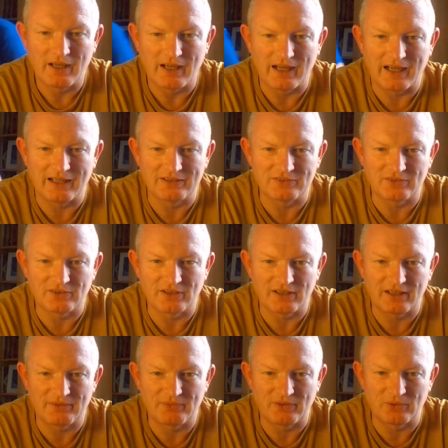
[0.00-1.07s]
and
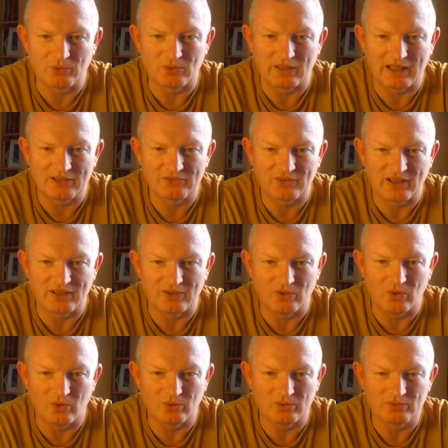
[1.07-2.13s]
if they don't last that
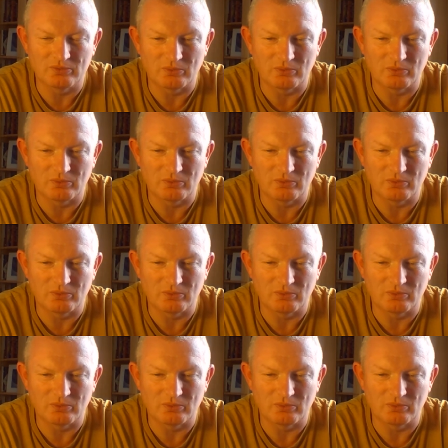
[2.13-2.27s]
long,